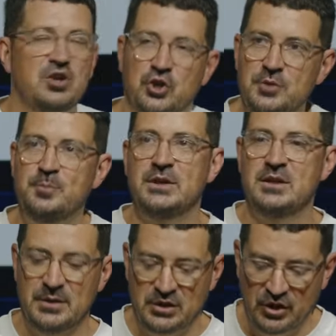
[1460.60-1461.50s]
It could be
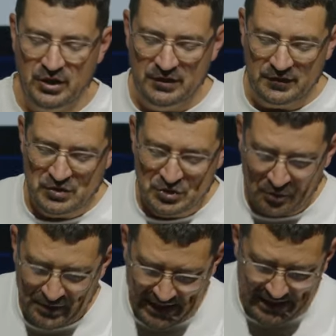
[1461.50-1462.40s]
because you
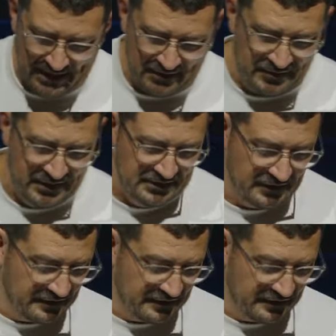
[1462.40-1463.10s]
don't have the